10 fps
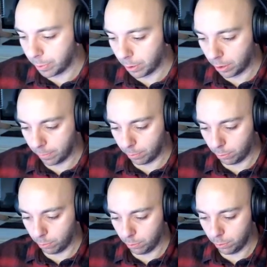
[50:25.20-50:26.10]

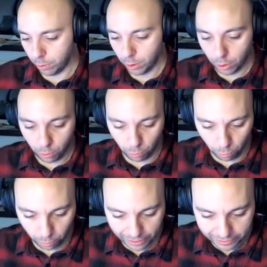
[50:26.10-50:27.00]
purple.
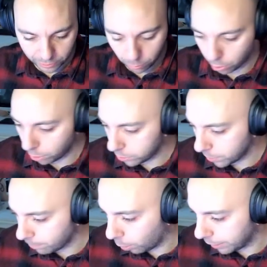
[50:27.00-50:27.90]
Oh, that's too close to
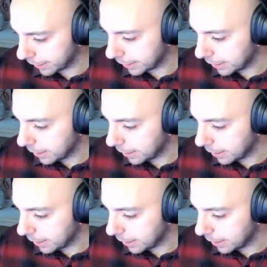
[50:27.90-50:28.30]
Molly.